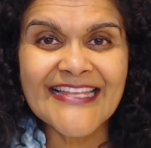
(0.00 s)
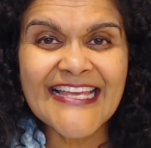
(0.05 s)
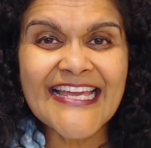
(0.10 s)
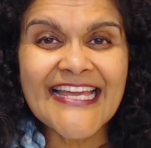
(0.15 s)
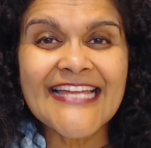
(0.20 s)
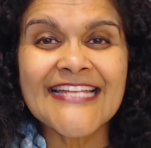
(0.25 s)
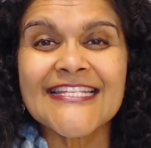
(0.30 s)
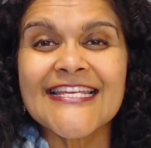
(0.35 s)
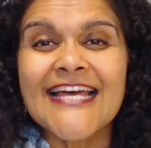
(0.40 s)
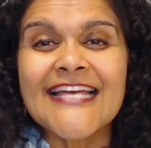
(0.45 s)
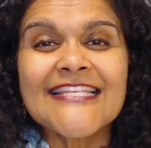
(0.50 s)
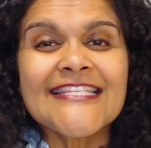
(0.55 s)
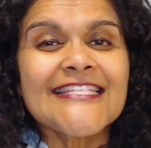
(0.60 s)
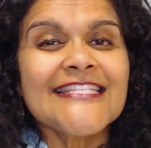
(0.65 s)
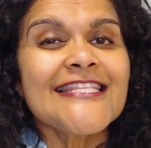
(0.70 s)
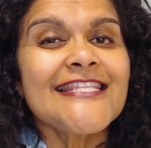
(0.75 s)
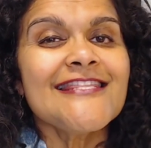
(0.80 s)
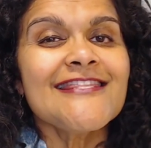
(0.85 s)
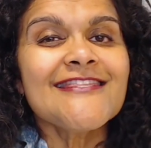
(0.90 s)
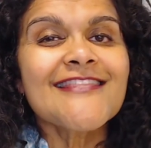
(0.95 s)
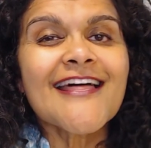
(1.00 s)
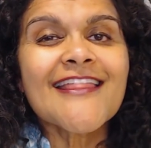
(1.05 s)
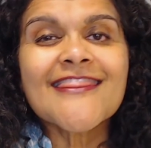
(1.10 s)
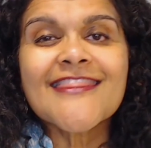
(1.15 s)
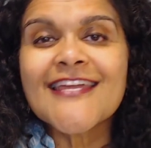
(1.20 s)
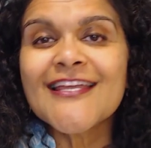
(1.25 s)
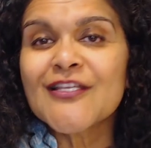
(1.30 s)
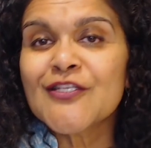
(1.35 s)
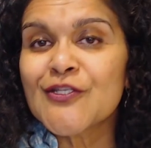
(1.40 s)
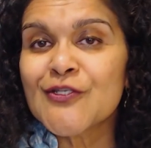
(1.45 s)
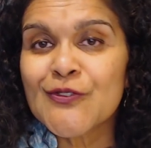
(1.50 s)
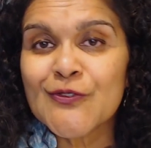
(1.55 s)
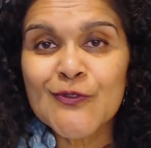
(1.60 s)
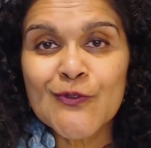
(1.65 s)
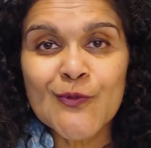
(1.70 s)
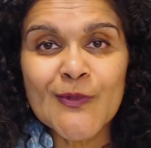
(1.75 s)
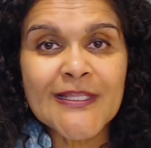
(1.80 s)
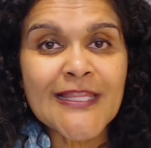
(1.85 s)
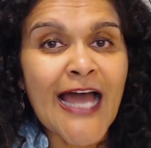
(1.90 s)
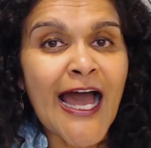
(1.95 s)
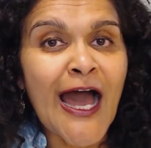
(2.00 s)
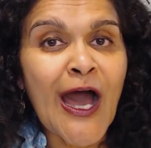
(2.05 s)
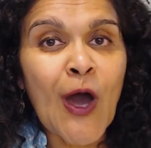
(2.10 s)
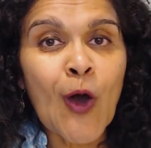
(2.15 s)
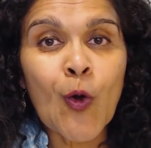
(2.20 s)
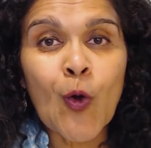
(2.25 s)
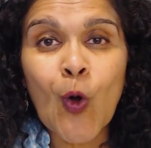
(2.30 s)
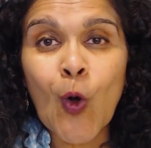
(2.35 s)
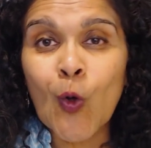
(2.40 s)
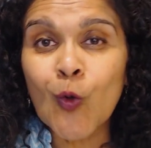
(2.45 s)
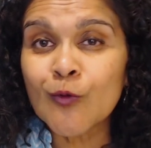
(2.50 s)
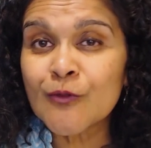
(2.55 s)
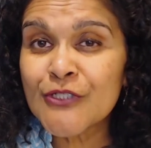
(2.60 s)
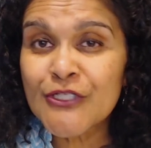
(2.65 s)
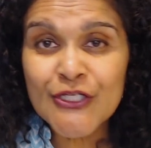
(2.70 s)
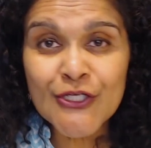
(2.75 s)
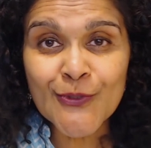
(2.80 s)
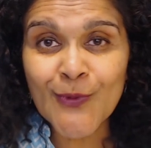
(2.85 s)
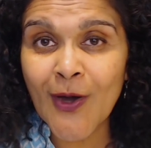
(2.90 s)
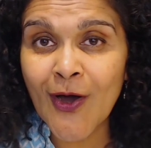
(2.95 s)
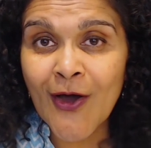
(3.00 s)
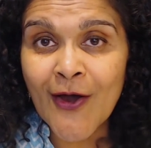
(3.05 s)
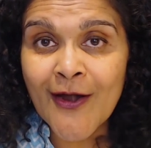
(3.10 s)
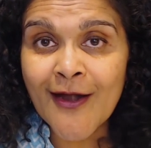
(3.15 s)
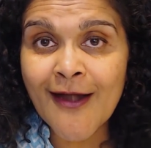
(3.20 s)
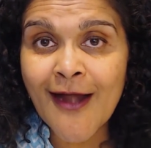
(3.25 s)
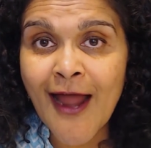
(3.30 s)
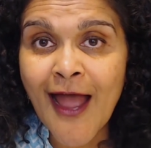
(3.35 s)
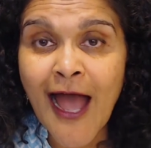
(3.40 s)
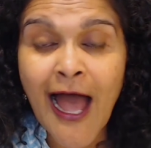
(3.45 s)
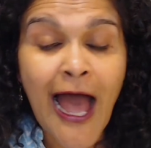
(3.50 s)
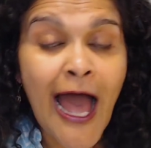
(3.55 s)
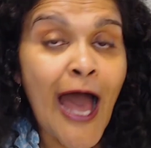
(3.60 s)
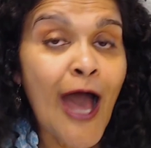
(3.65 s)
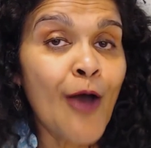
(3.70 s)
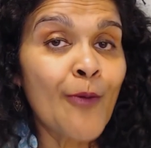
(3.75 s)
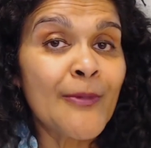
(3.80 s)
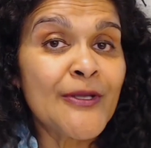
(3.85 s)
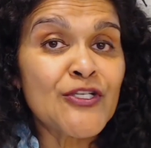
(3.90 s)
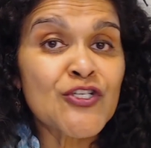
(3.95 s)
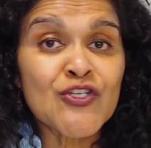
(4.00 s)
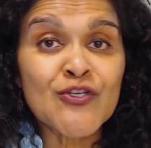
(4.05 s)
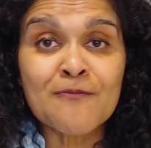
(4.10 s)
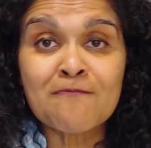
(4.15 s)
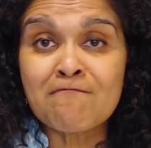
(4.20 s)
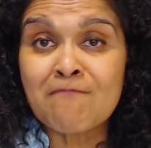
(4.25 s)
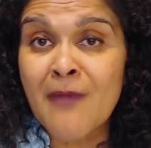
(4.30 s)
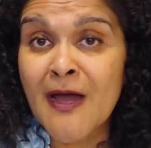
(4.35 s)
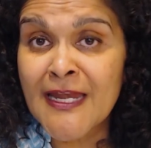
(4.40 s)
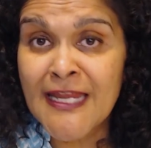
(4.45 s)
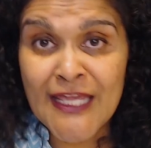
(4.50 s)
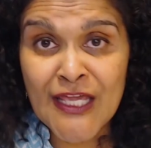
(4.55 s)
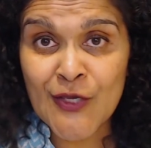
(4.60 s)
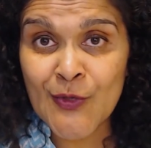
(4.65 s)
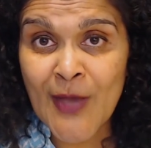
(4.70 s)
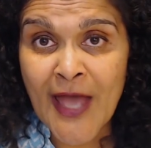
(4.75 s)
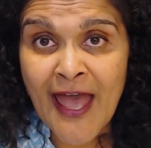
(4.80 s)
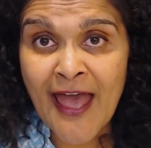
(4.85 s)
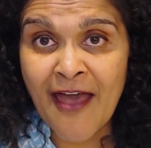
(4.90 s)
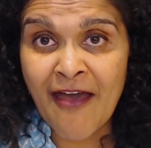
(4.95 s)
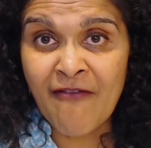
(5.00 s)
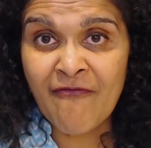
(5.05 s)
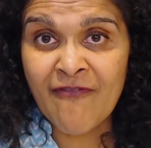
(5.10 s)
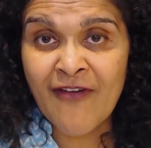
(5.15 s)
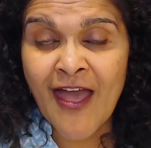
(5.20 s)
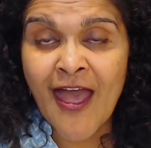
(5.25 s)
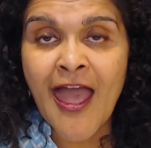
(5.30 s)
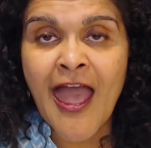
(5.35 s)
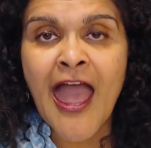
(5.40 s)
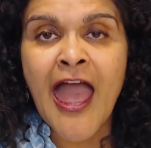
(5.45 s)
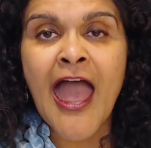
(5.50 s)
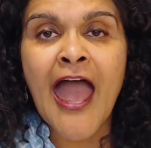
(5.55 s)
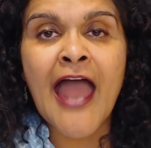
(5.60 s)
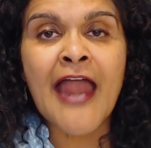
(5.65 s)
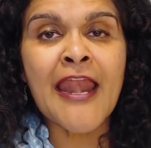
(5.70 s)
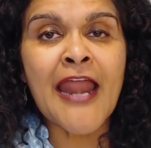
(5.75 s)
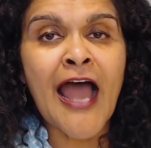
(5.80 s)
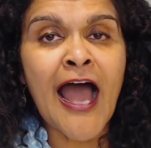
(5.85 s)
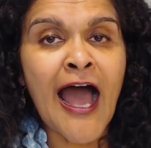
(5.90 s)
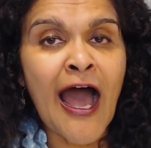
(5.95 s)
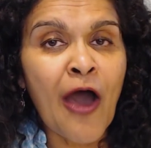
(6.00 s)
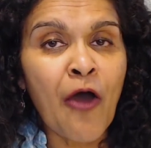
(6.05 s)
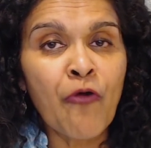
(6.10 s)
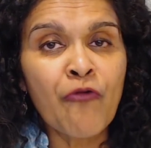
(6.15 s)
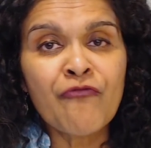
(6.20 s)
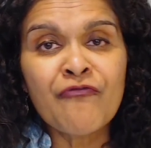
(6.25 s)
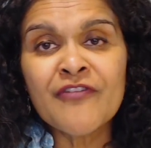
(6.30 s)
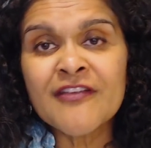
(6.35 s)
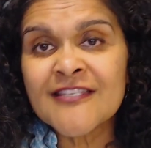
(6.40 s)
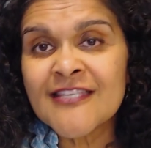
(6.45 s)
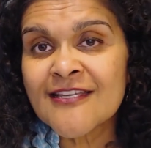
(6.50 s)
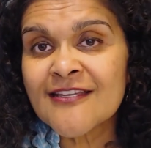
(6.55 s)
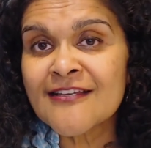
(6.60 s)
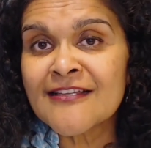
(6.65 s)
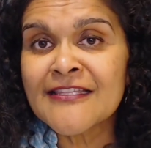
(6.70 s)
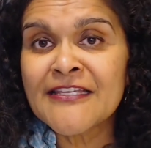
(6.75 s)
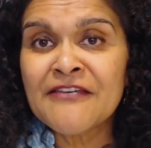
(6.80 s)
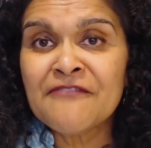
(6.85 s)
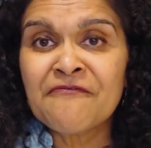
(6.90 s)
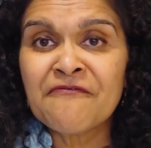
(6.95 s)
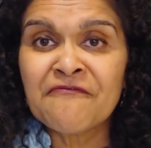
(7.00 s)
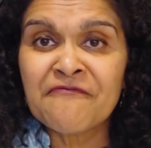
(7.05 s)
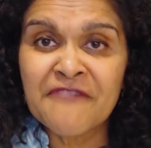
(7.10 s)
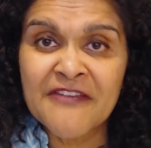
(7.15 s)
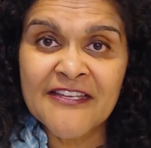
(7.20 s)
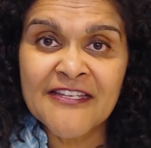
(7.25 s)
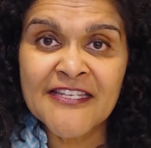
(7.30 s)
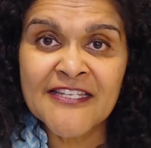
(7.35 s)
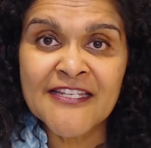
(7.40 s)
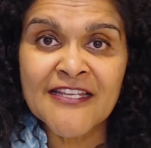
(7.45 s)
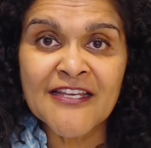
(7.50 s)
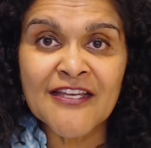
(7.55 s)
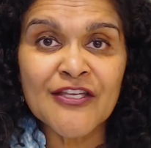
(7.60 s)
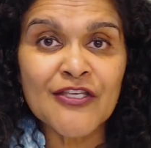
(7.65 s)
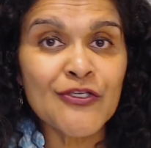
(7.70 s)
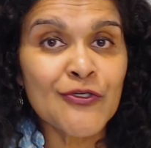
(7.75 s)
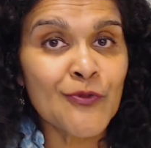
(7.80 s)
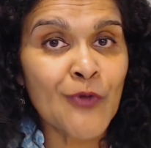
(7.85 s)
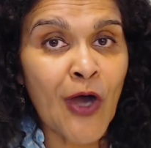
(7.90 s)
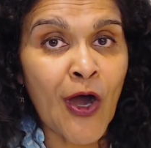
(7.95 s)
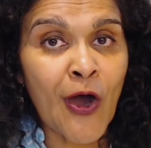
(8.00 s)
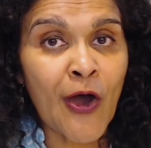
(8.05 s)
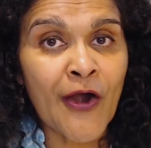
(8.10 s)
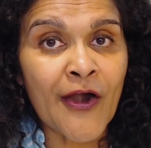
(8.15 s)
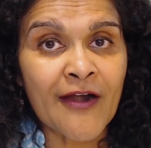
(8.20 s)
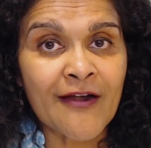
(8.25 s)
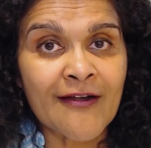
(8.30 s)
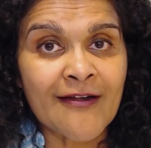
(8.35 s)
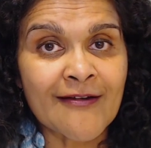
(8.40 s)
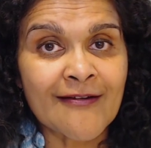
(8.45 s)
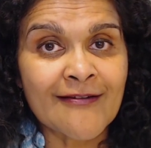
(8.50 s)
It has nothing to do with how old you are, how much money you have, and how physically fit you are.